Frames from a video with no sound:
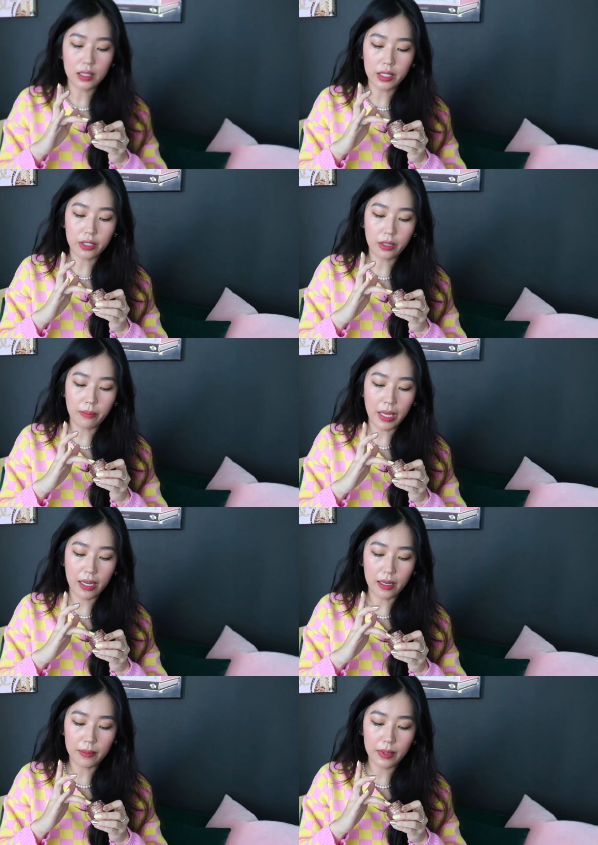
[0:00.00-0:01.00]
glitter
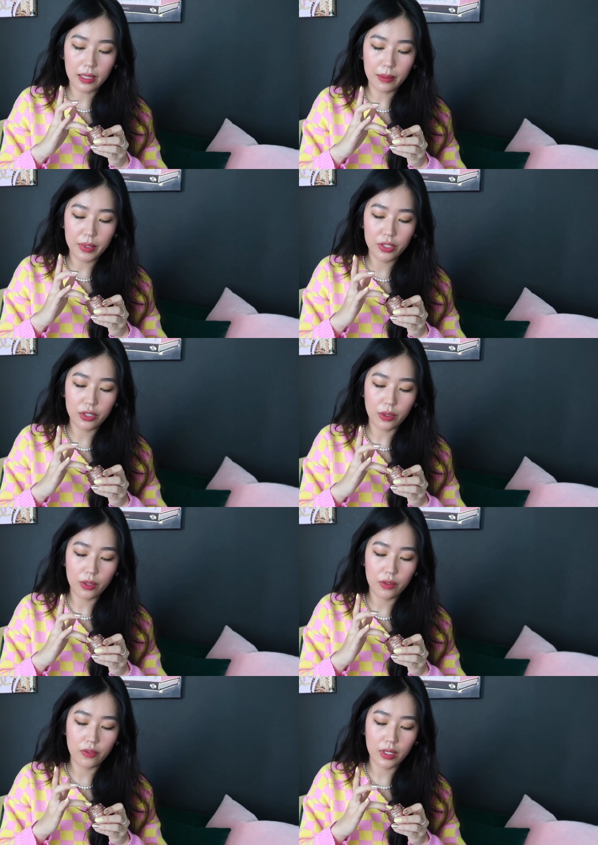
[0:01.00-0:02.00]
makeup. Let me show
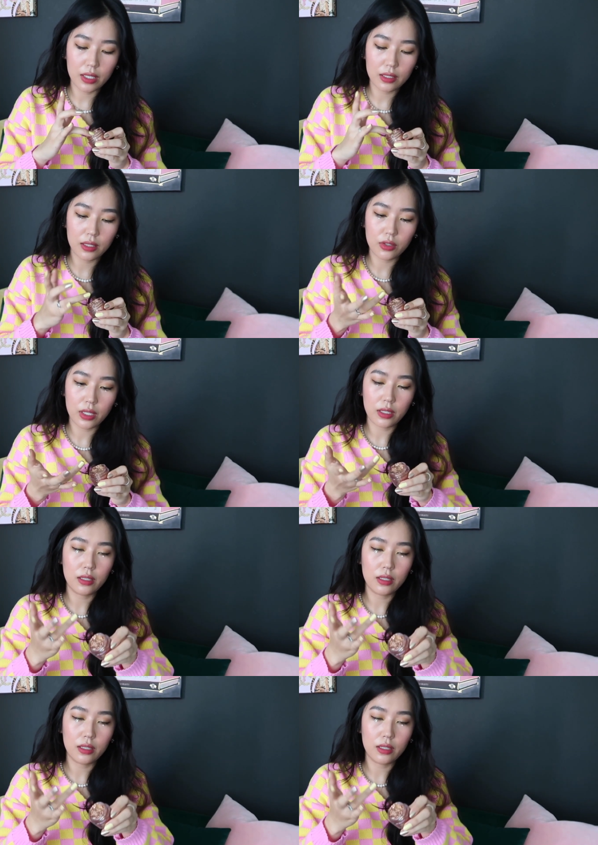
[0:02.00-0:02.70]
you if you guys can try to